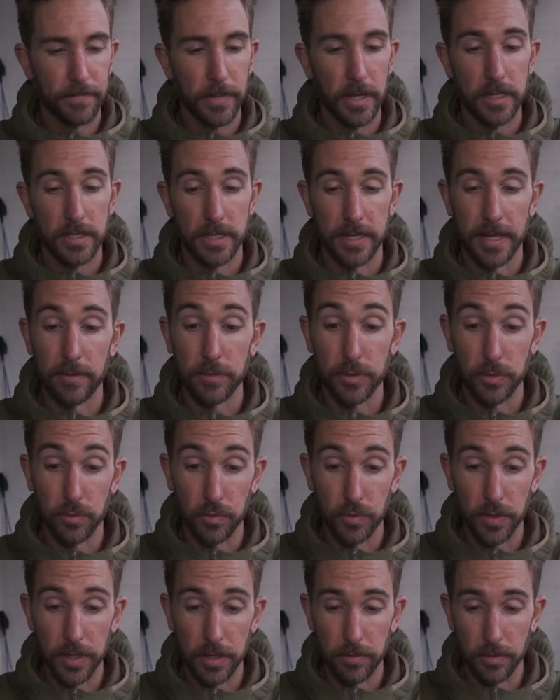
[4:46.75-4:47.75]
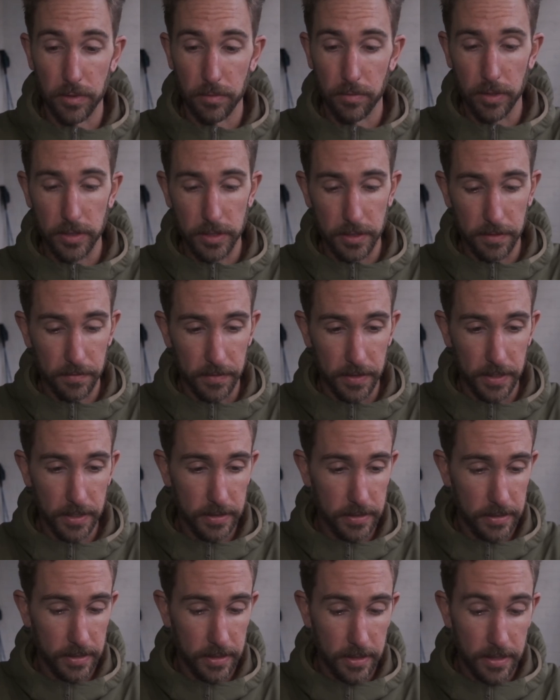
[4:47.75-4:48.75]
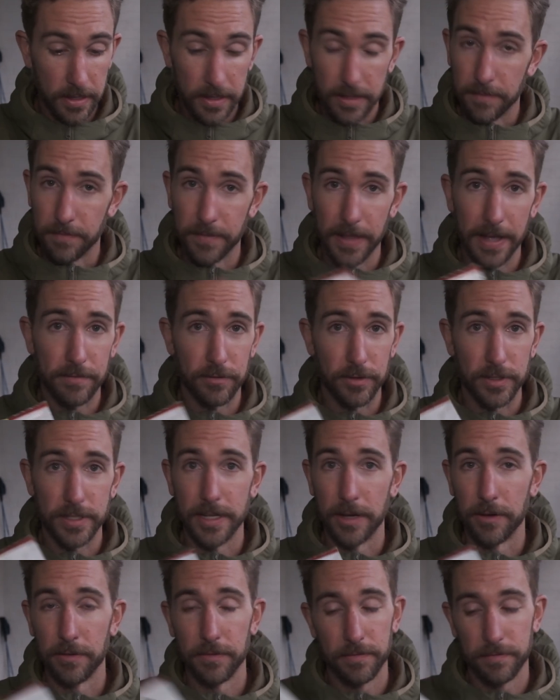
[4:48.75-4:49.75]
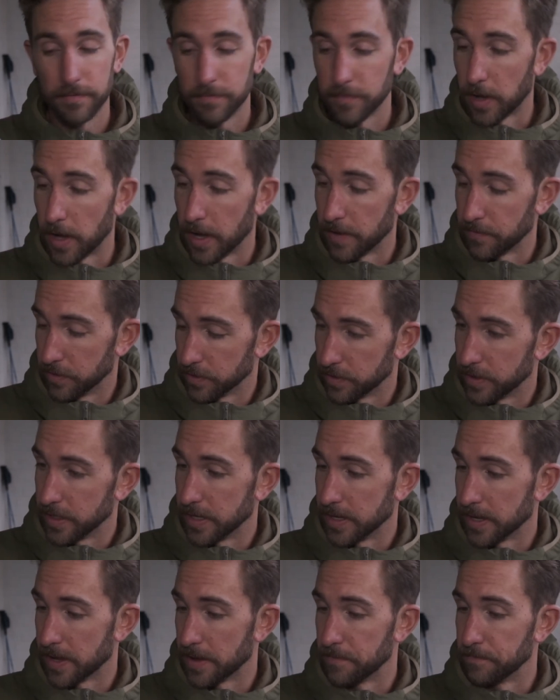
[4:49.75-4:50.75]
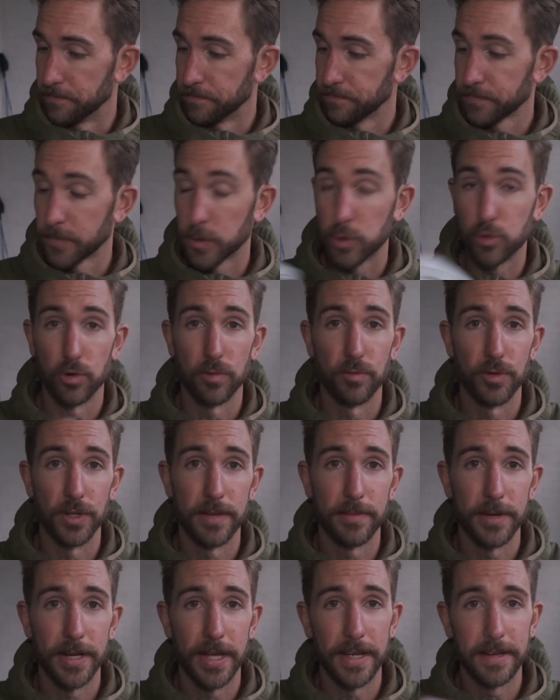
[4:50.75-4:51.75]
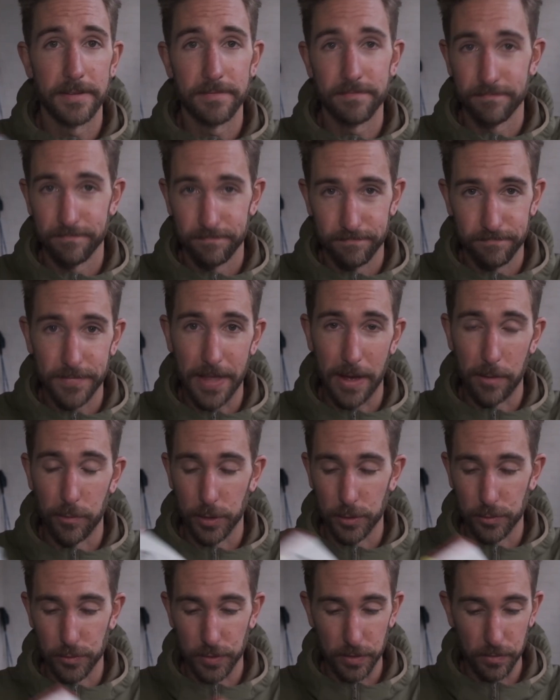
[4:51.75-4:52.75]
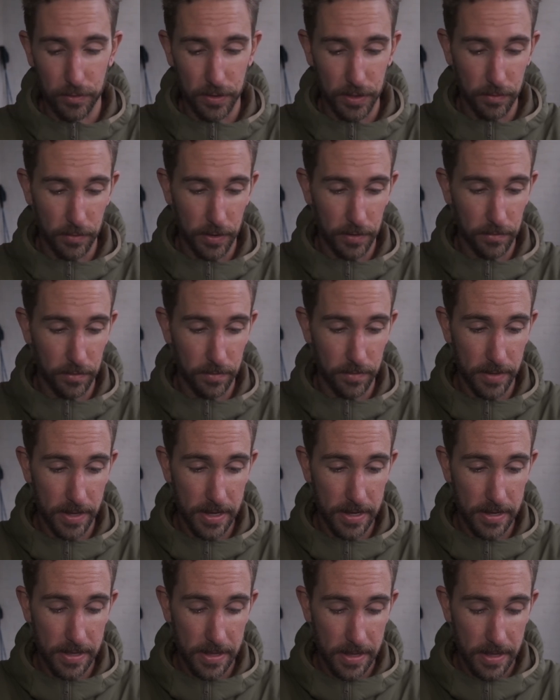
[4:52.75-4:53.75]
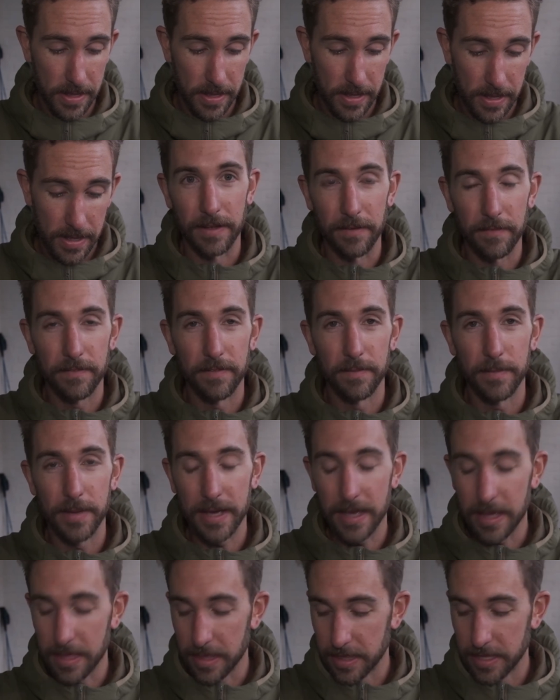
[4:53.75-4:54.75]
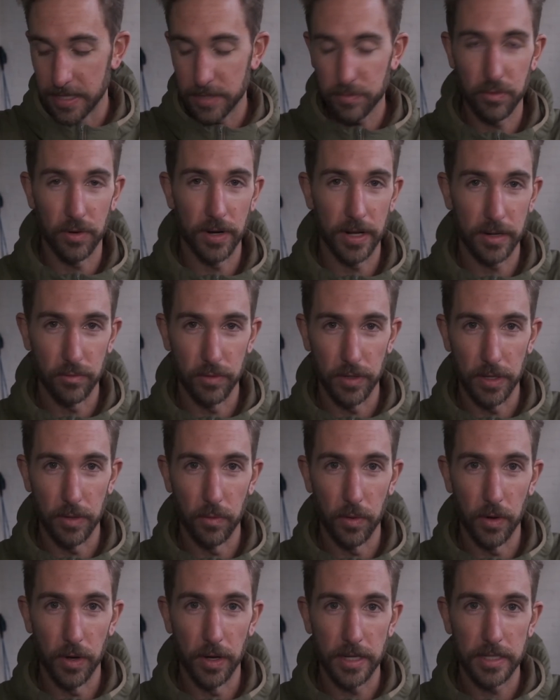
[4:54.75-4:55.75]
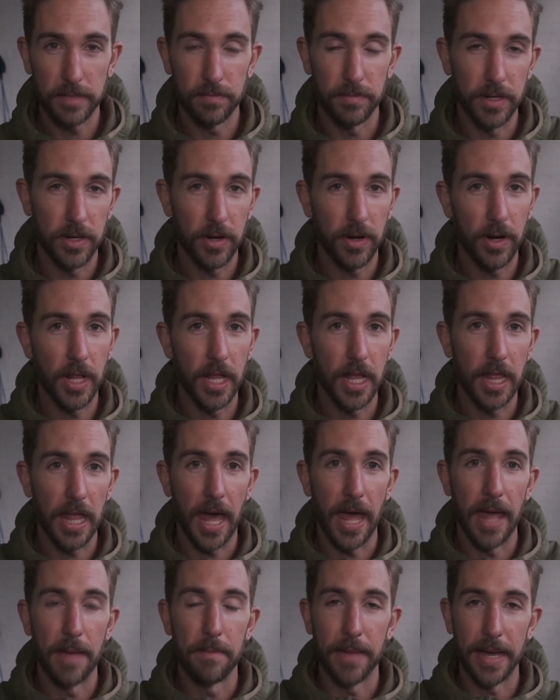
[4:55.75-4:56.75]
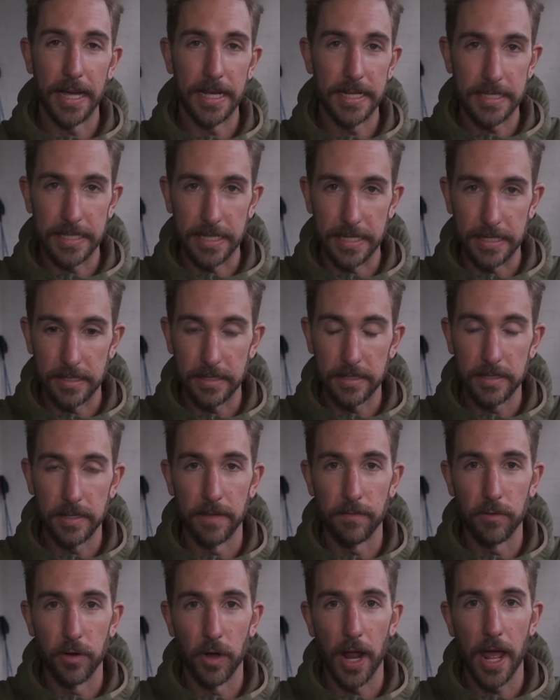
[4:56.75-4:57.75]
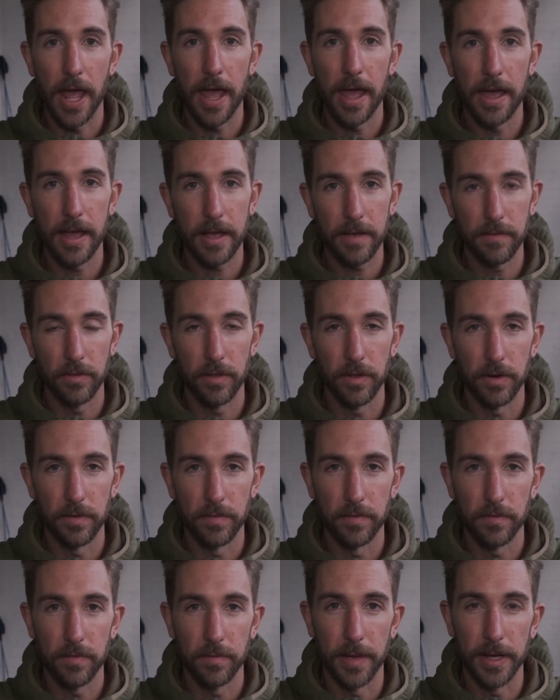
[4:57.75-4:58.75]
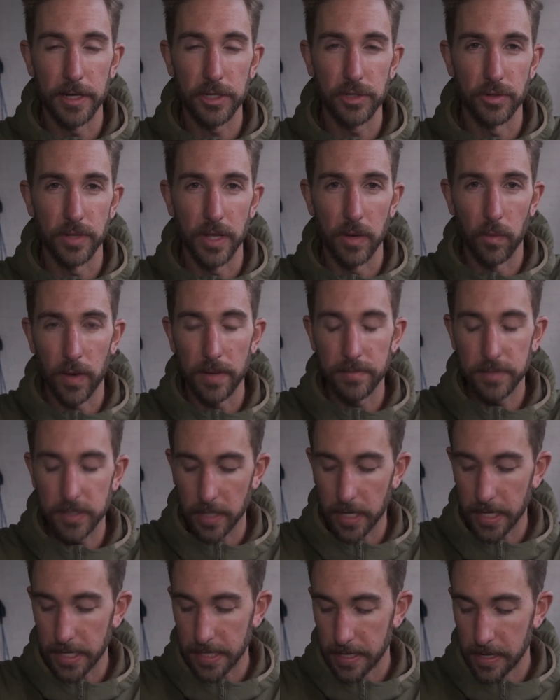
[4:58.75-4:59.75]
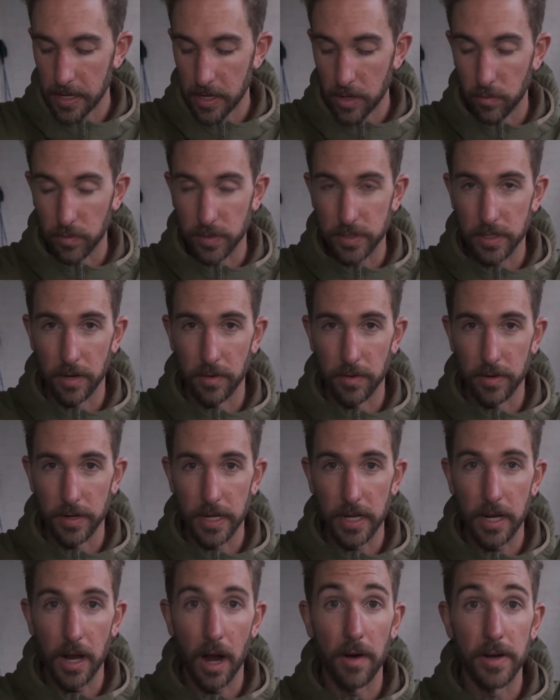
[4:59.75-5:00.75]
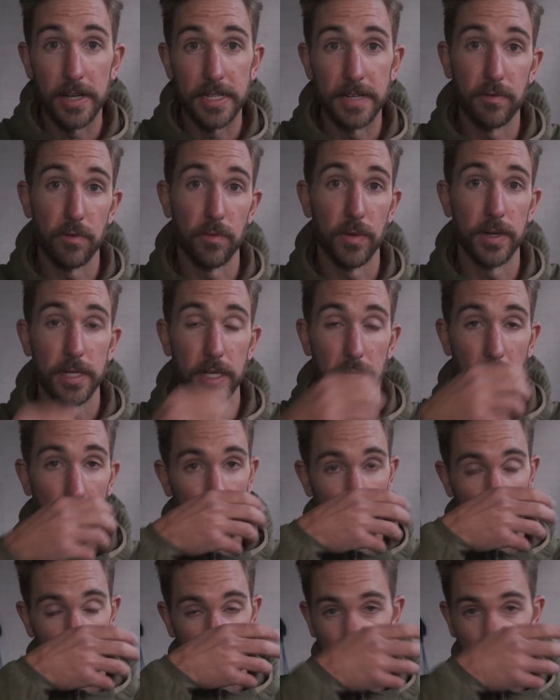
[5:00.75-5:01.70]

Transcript: So that was really, really positive for this. The flavor itself, I've got the strawberry lemonade. That worked really, really well for me. For me, this product really works, but not only that, it makes sense. They've got a heck of a lot of information on their website, which I would encourage everyone to go